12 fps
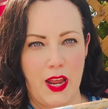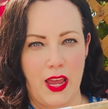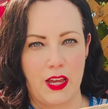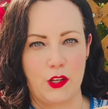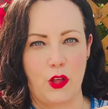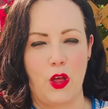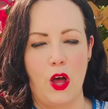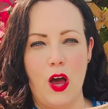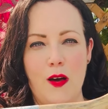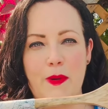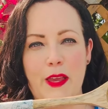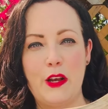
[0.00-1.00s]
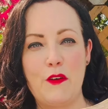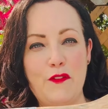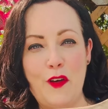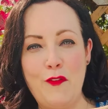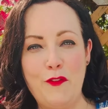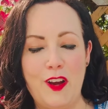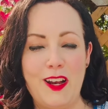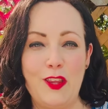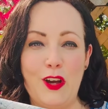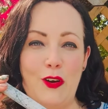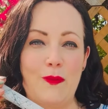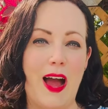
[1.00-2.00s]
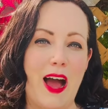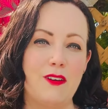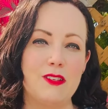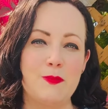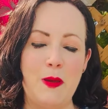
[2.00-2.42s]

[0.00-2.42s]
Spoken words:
handle, but feel free to look around.